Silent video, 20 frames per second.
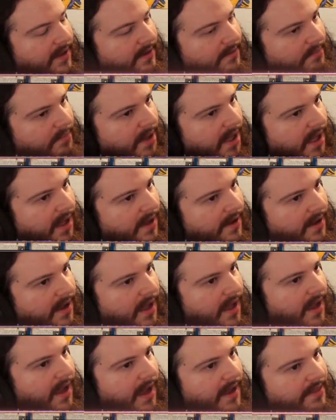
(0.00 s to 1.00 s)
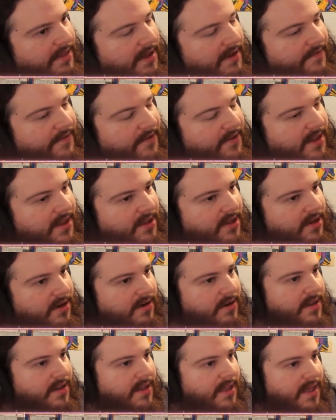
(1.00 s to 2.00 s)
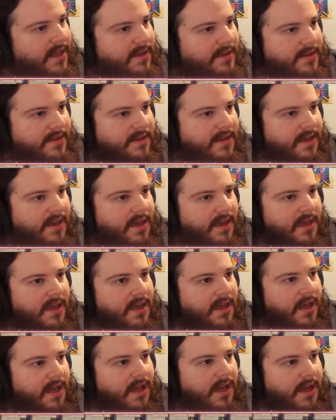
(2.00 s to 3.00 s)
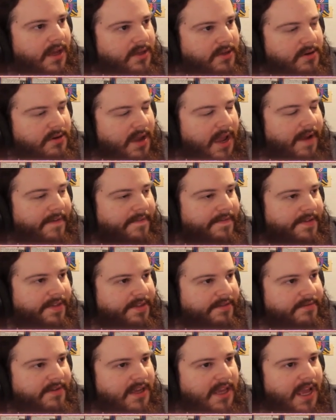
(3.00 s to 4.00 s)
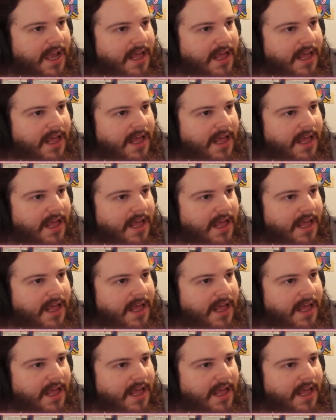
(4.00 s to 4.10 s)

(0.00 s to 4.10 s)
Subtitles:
But I think for this current list, you have 3